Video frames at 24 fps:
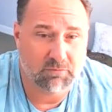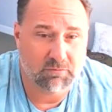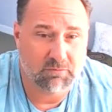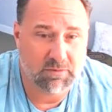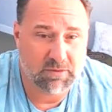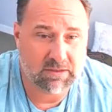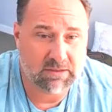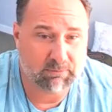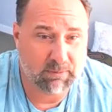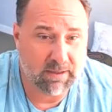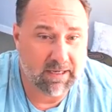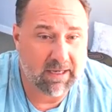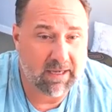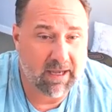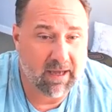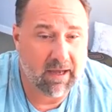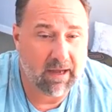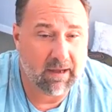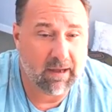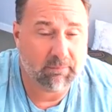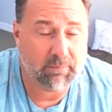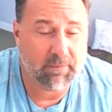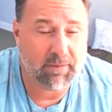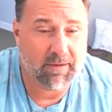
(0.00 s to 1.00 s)
speak
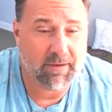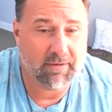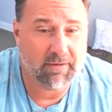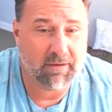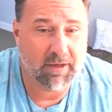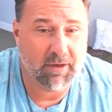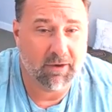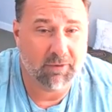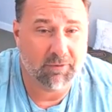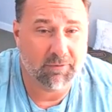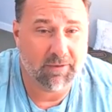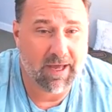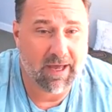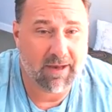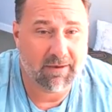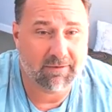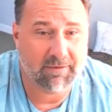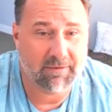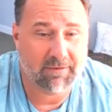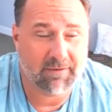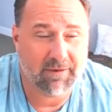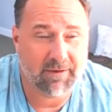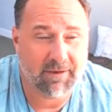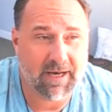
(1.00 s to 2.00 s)
up and you know that
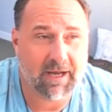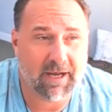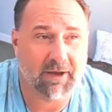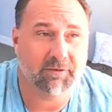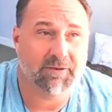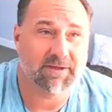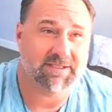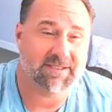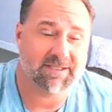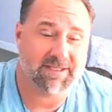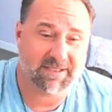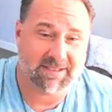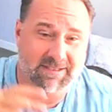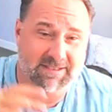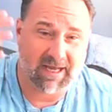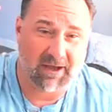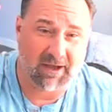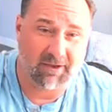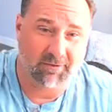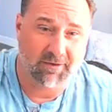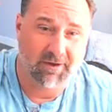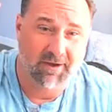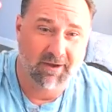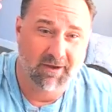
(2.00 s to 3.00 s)
the nail that sticks
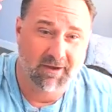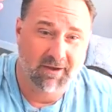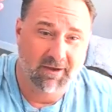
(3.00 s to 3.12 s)
out